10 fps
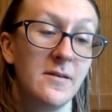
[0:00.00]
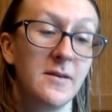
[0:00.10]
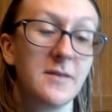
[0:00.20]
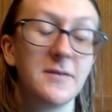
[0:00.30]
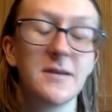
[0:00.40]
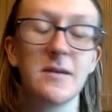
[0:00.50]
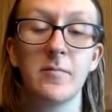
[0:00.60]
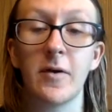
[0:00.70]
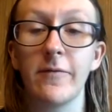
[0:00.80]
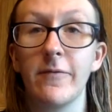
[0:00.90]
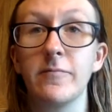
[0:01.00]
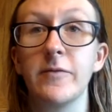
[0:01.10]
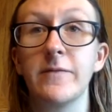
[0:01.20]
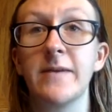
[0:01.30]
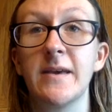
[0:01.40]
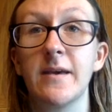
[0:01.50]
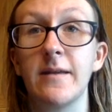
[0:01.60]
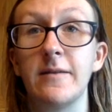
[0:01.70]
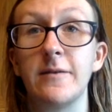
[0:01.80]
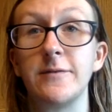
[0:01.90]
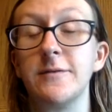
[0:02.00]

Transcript: you see a Marvel movie and there's